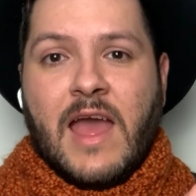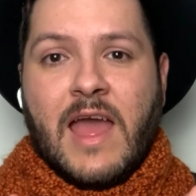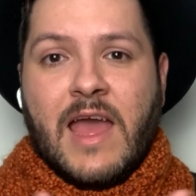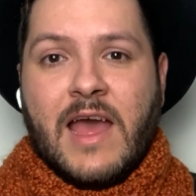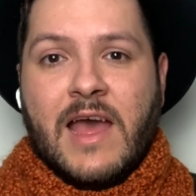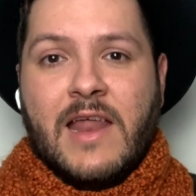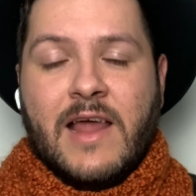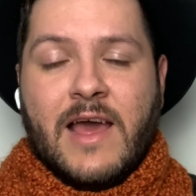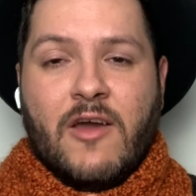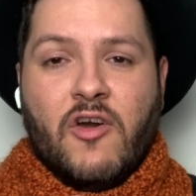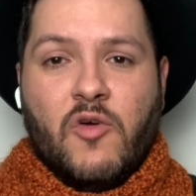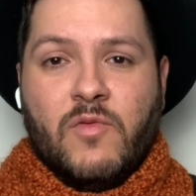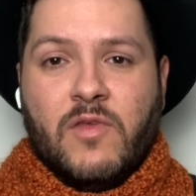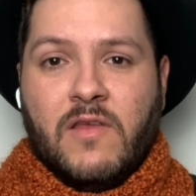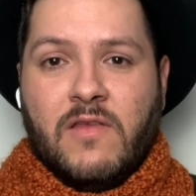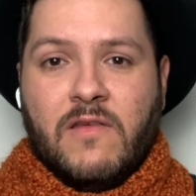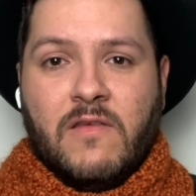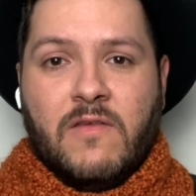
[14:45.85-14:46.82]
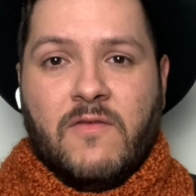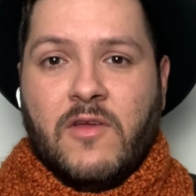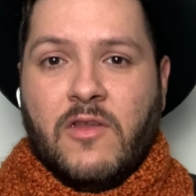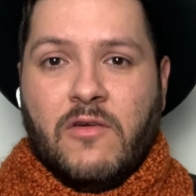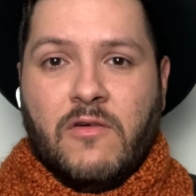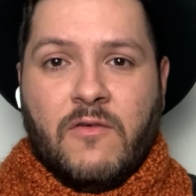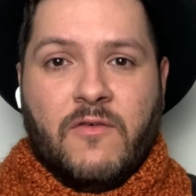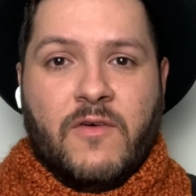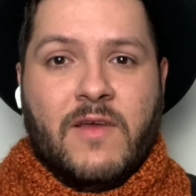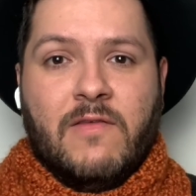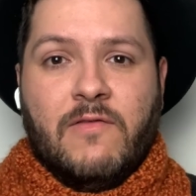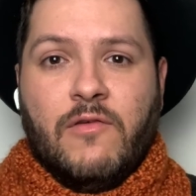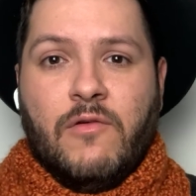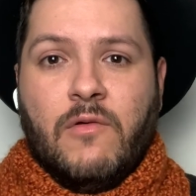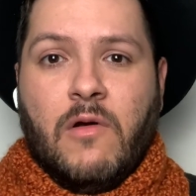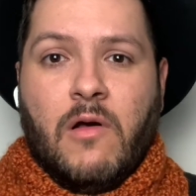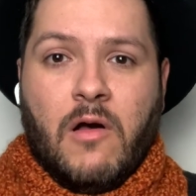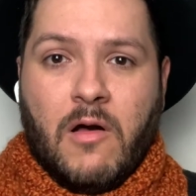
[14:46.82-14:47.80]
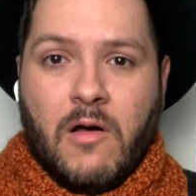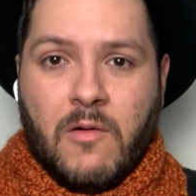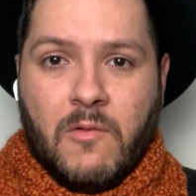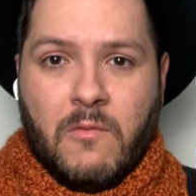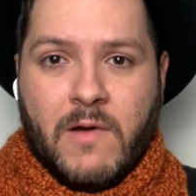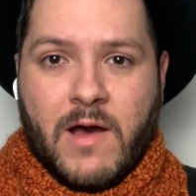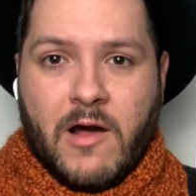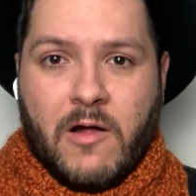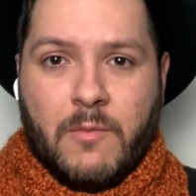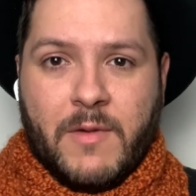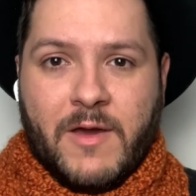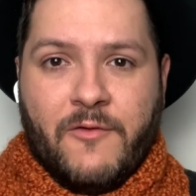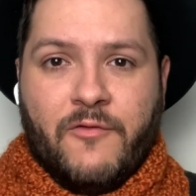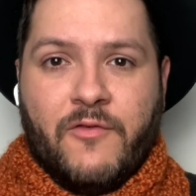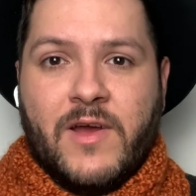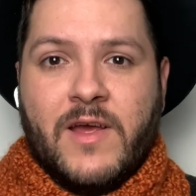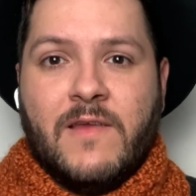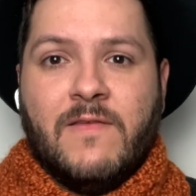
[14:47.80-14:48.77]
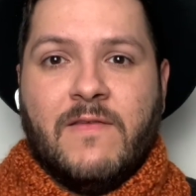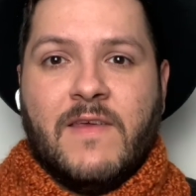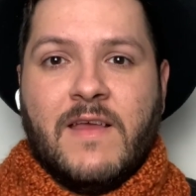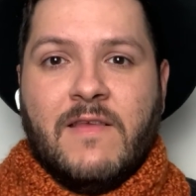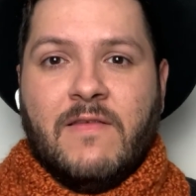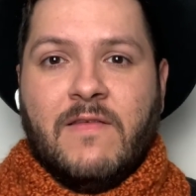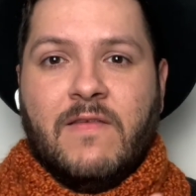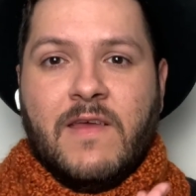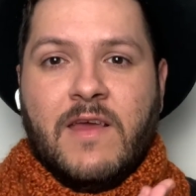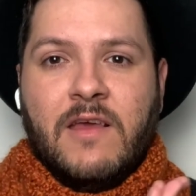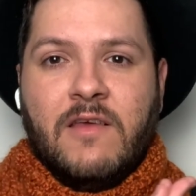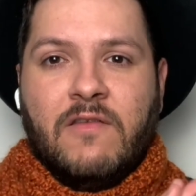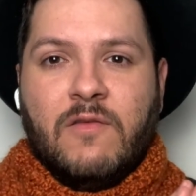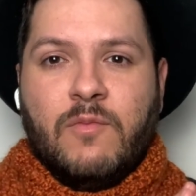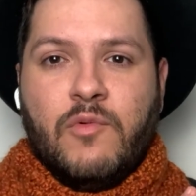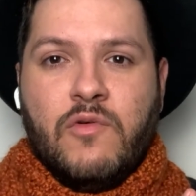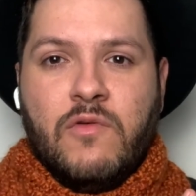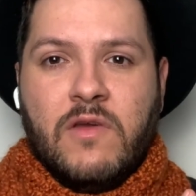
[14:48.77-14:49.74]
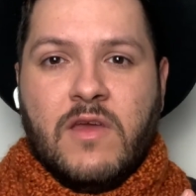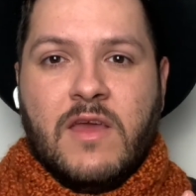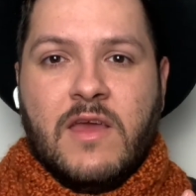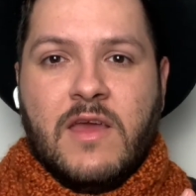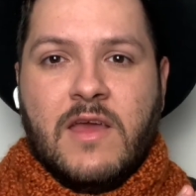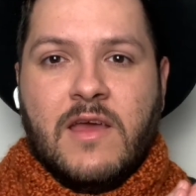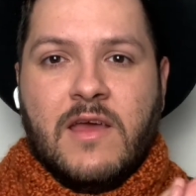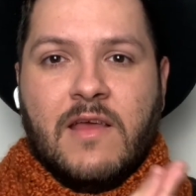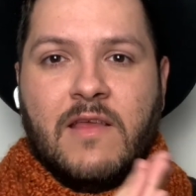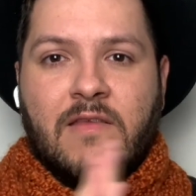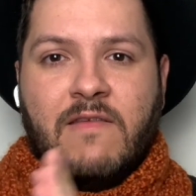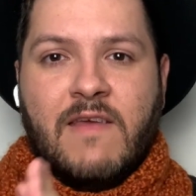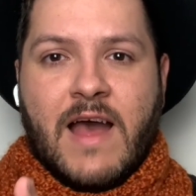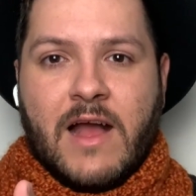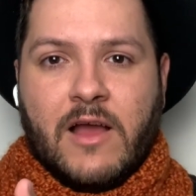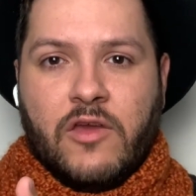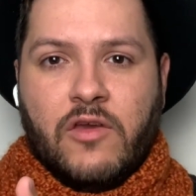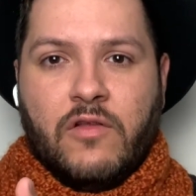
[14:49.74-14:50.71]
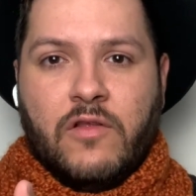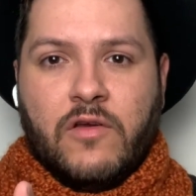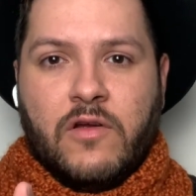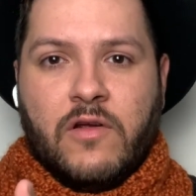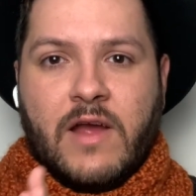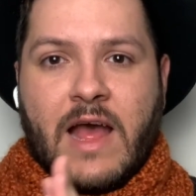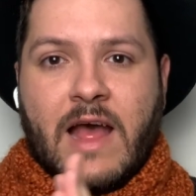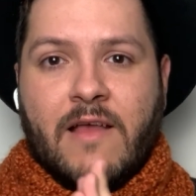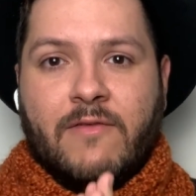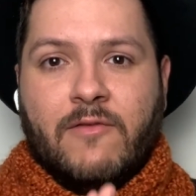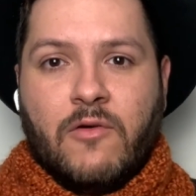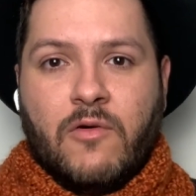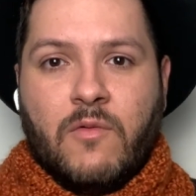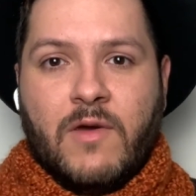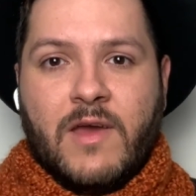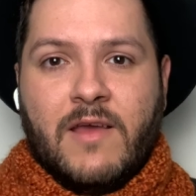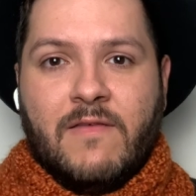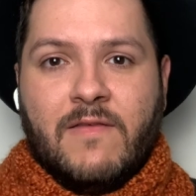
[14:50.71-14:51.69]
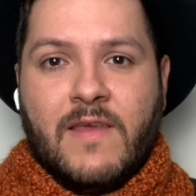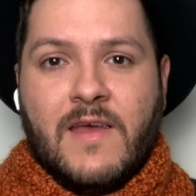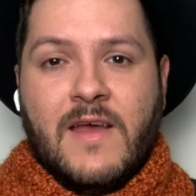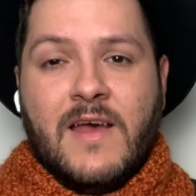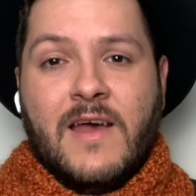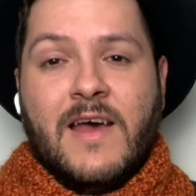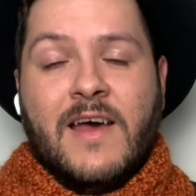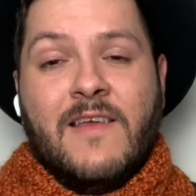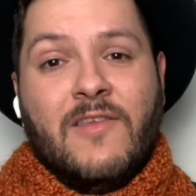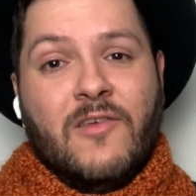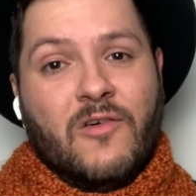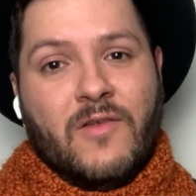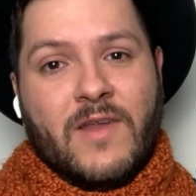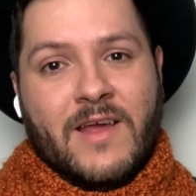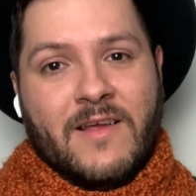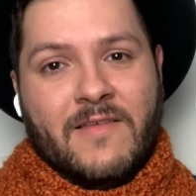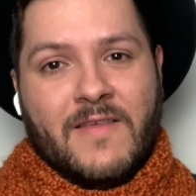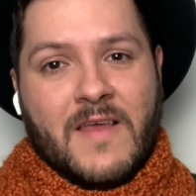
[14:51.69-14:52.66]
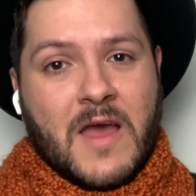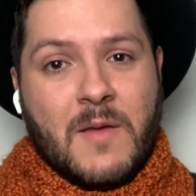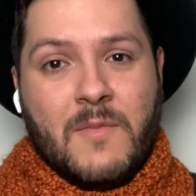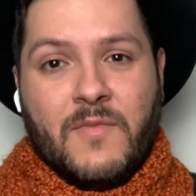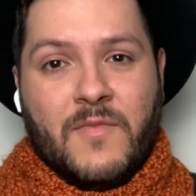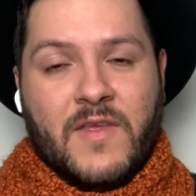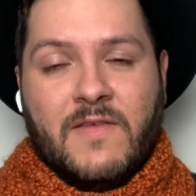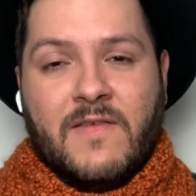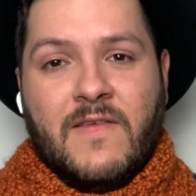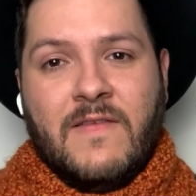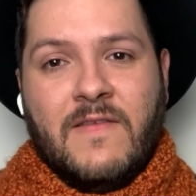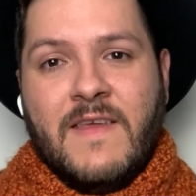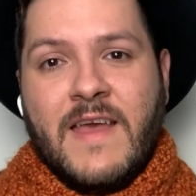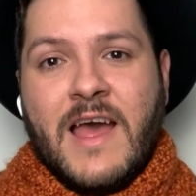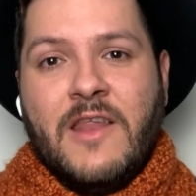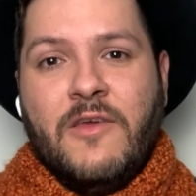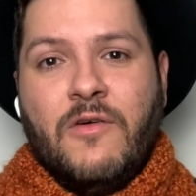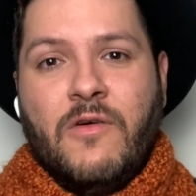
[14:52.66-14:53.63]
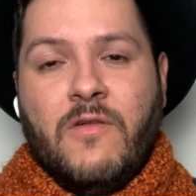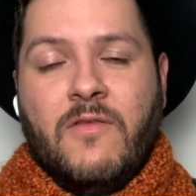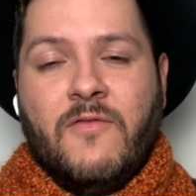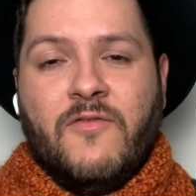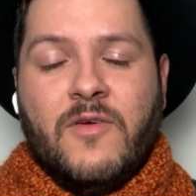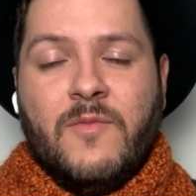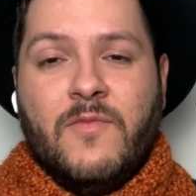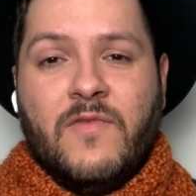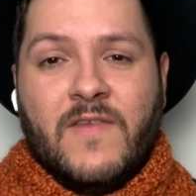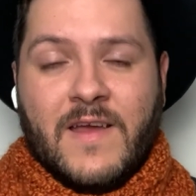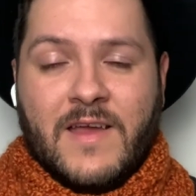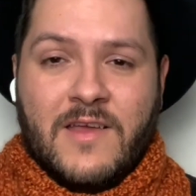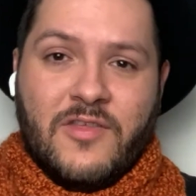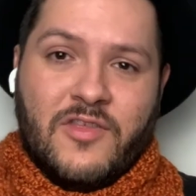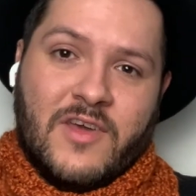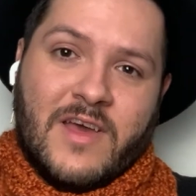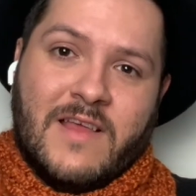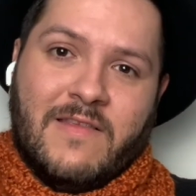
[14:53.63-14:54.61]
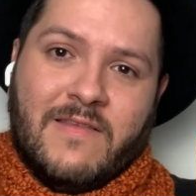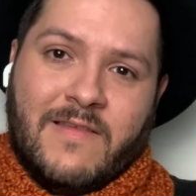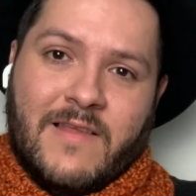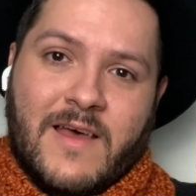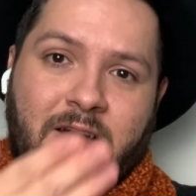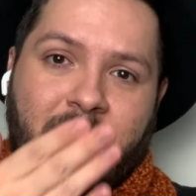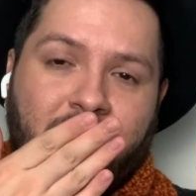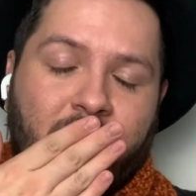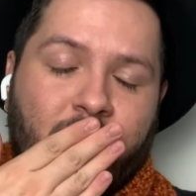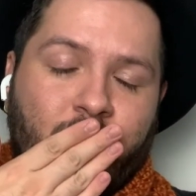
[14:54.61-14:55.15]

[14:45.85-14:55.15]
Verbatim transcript: And I hope that this video finds you all well, my friends, and stay spooky, tacular as always. Until next time, this is Daniel from Second Chance Love.